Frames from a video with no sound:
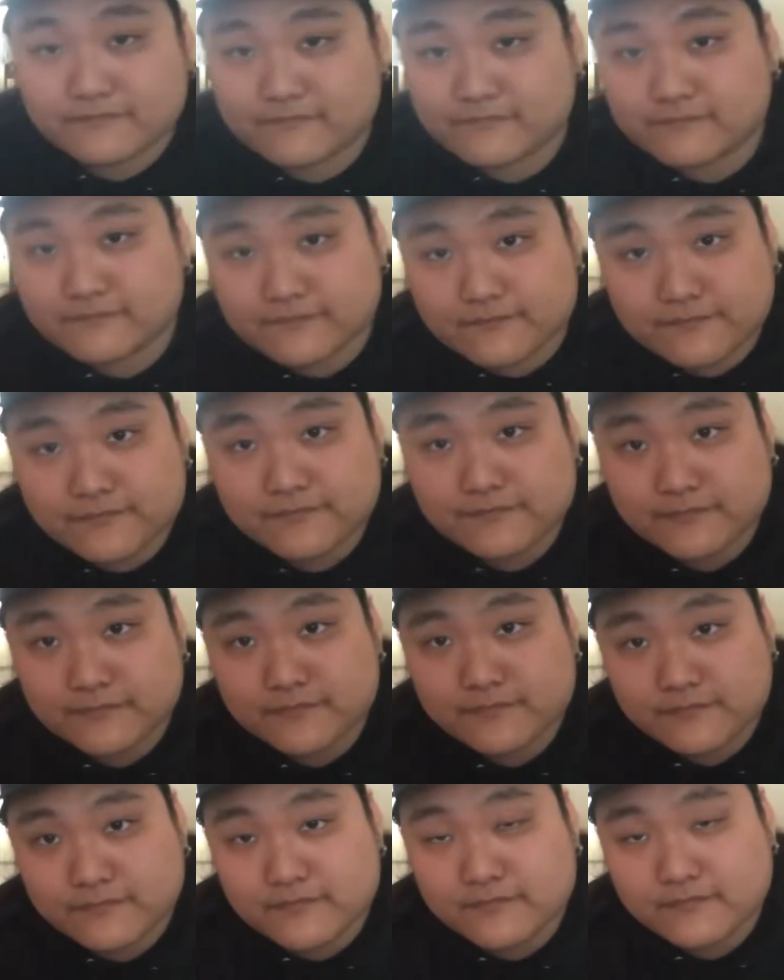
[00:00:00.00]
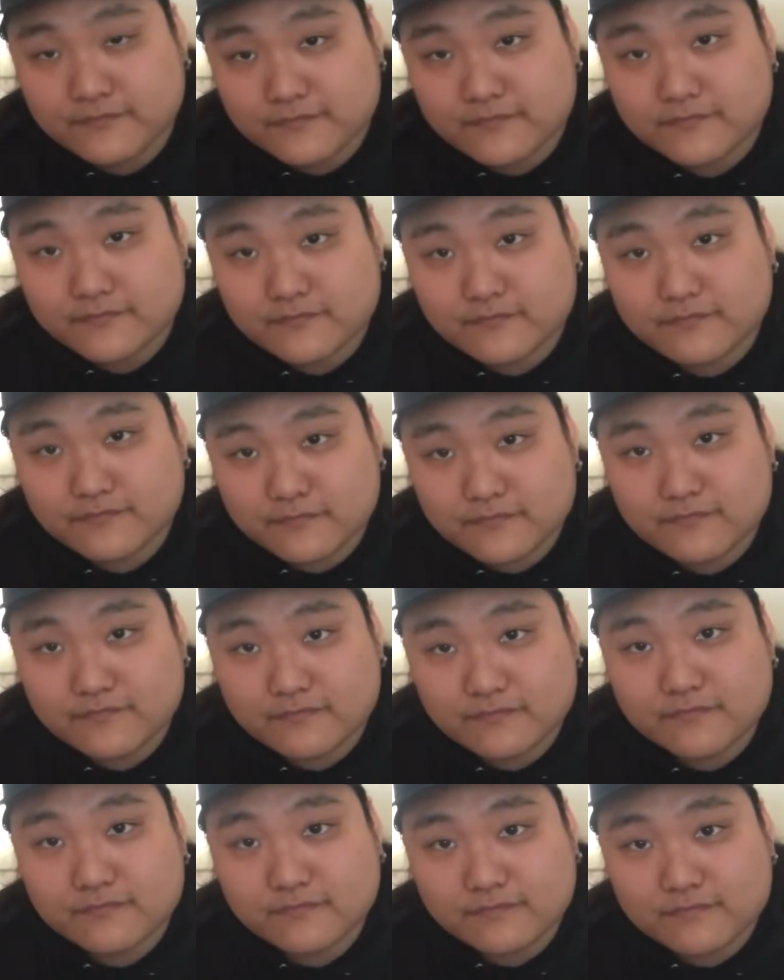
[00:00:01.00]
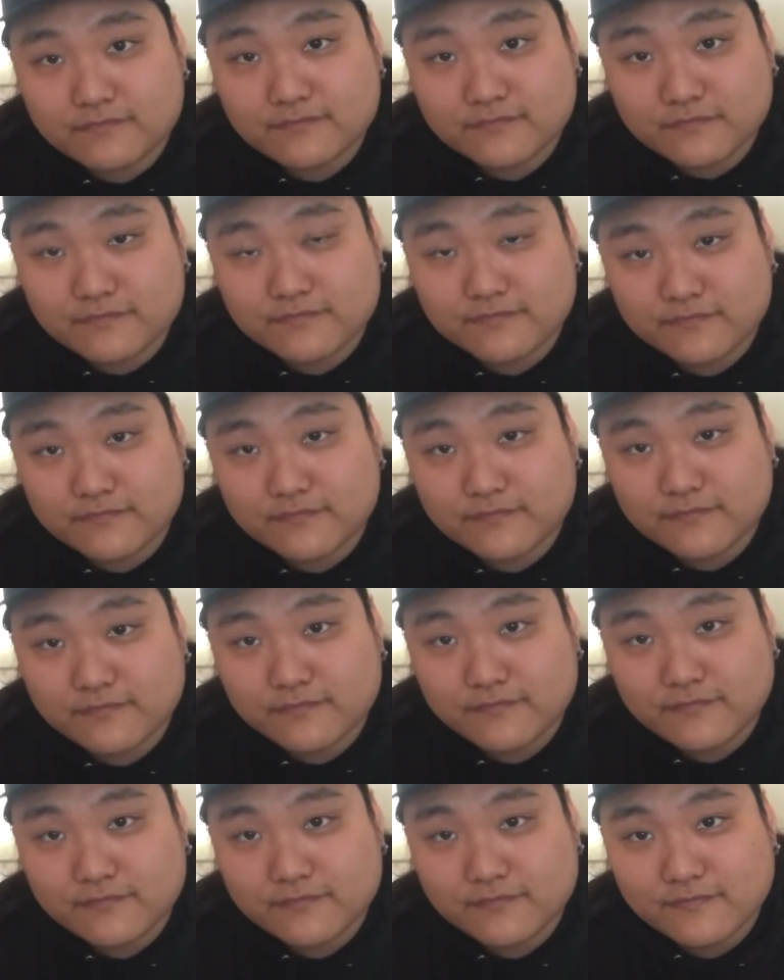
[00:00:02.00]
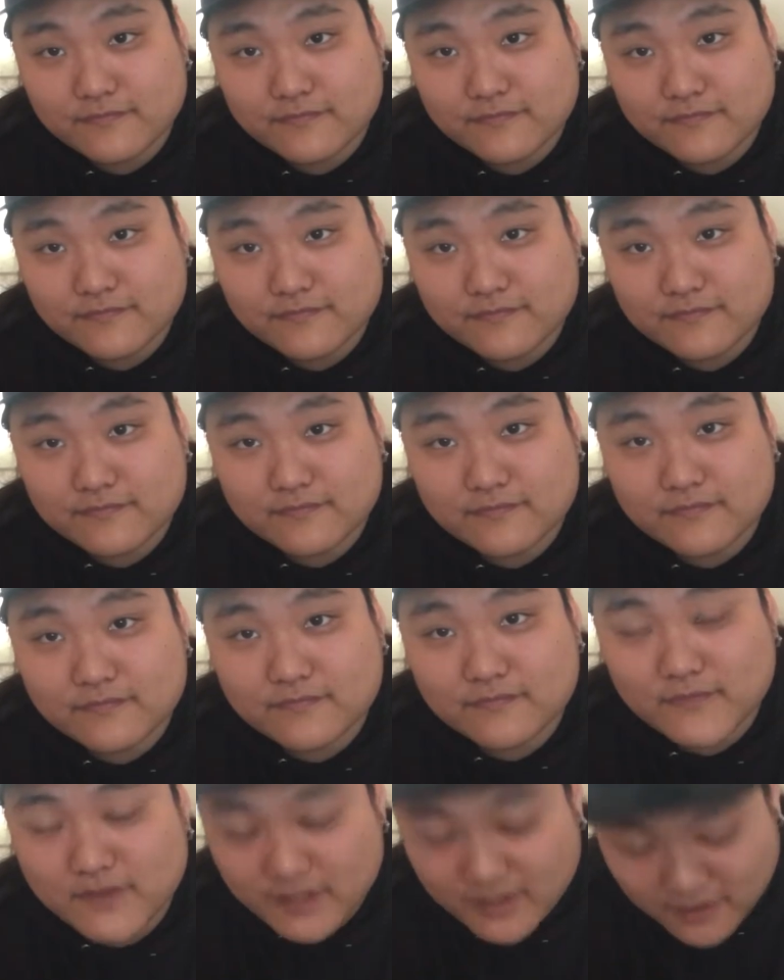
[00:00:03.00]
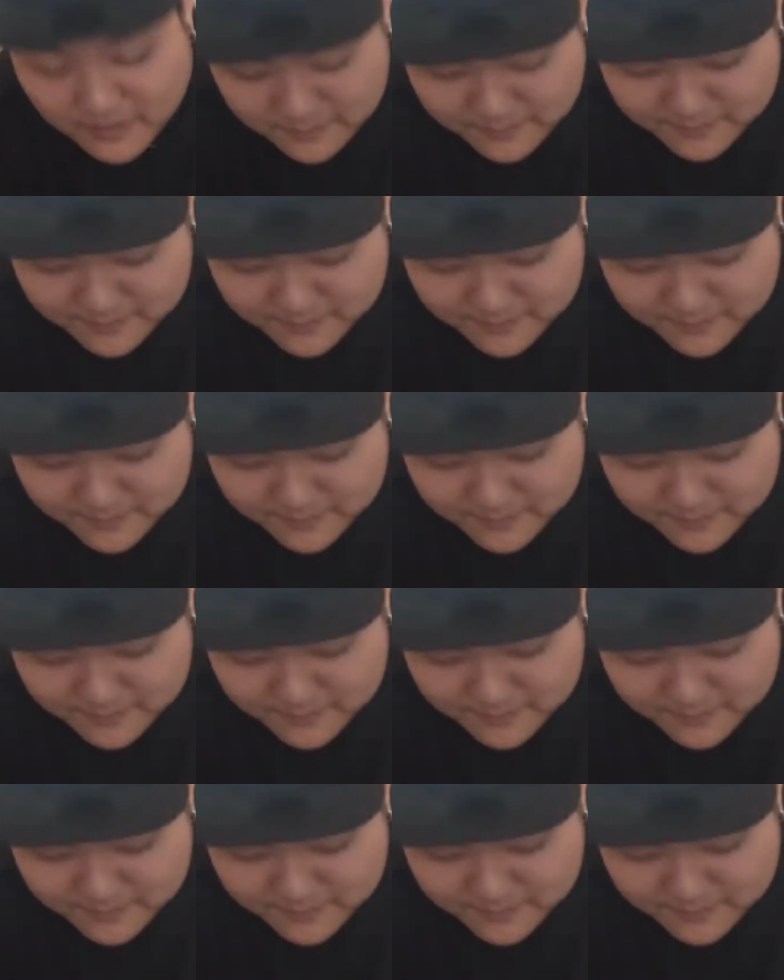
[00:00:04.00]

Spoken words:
This person isn't speaking.